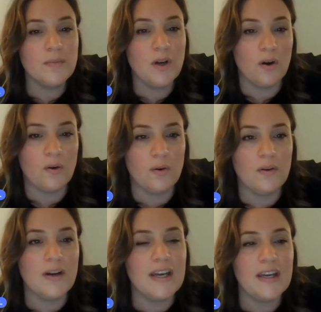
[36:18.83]
goal
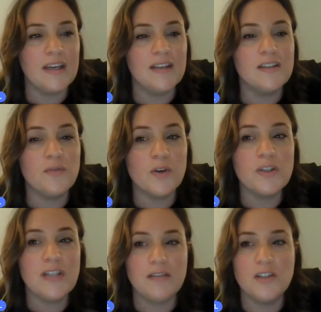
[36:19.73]
is for
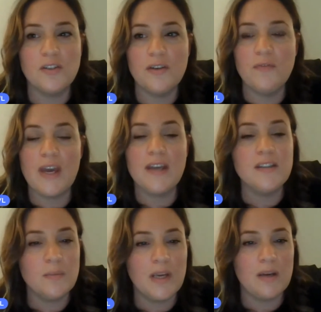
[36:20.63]
Sensory Fit
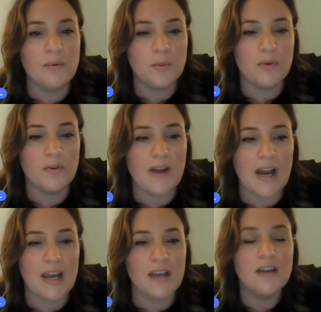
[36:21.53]
to be able to
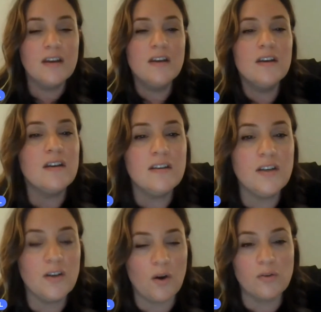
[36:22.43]
provide,
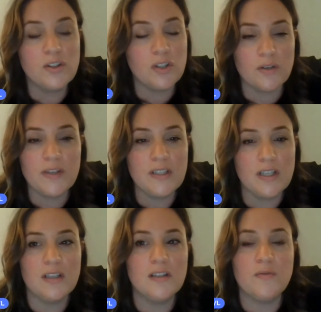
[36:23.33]

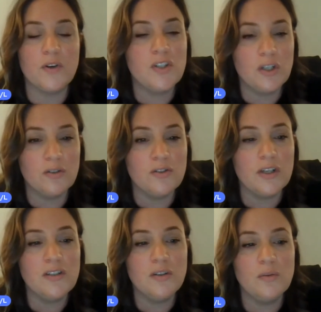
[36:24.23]
services for
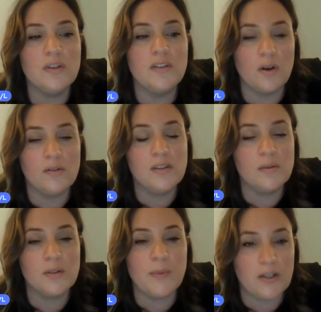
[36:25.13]
children to adults with
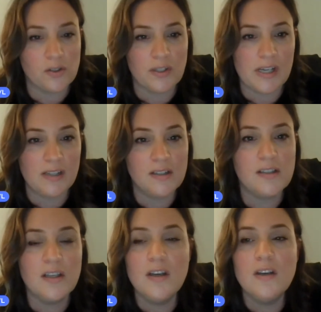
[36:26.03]
special needs.
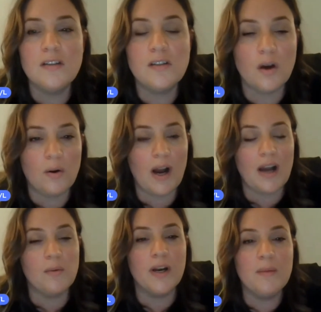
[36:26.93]
So
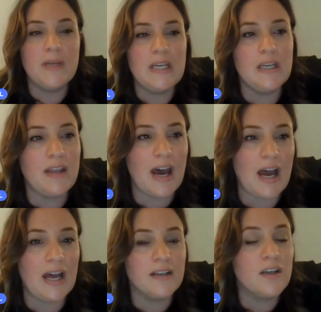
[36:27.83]
I want to be that